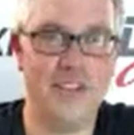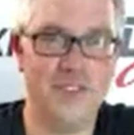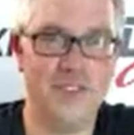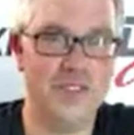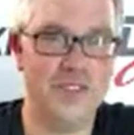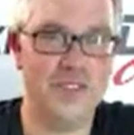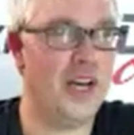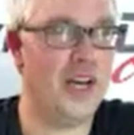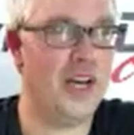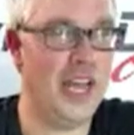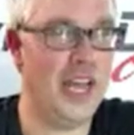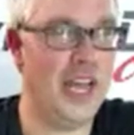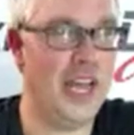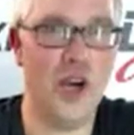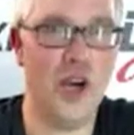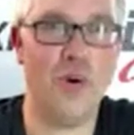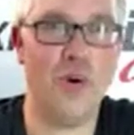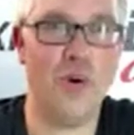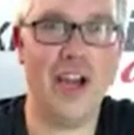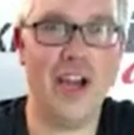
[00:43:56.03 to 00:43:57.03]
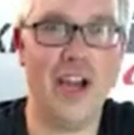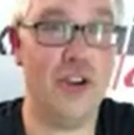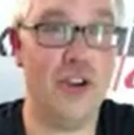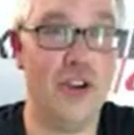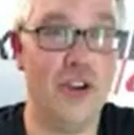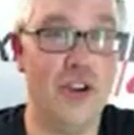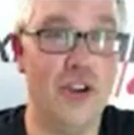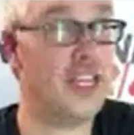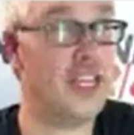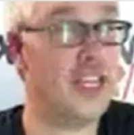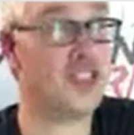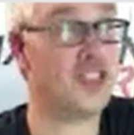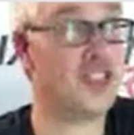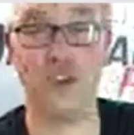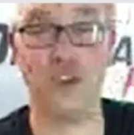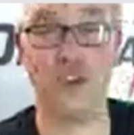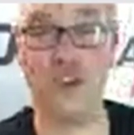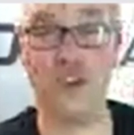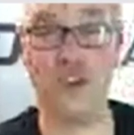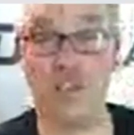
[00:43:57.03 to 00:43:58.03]
I know, right? It's thundering and
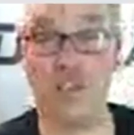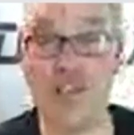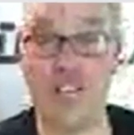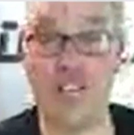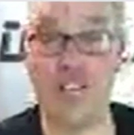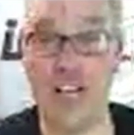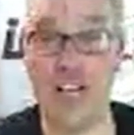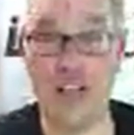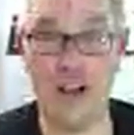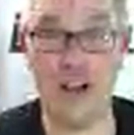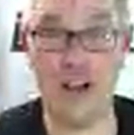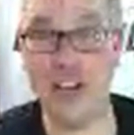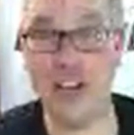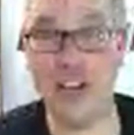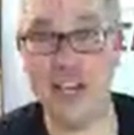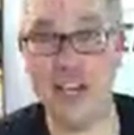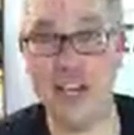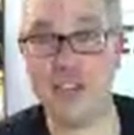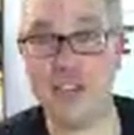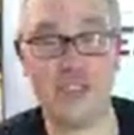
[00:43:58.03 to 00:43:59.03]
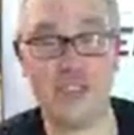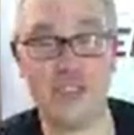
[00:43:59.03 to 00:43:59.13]
lightning out there right now. So